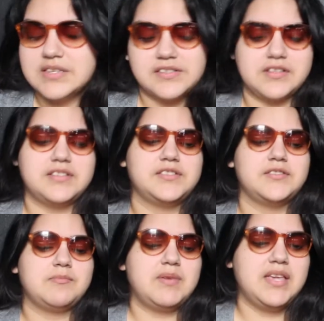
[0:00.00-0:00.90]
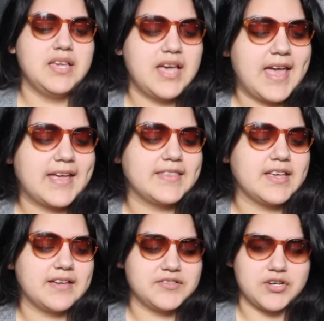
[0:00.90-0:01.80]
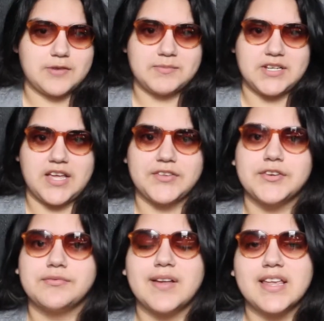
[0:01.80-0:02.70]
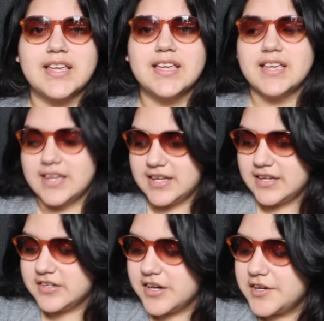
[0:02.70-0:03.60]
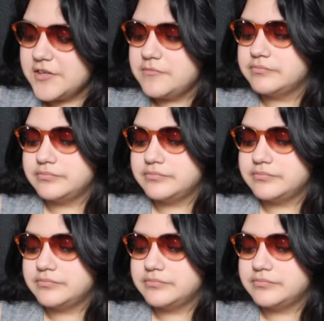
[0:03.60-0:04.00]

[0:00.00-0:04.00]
So let's do the B and the F sharp together. Ready, go.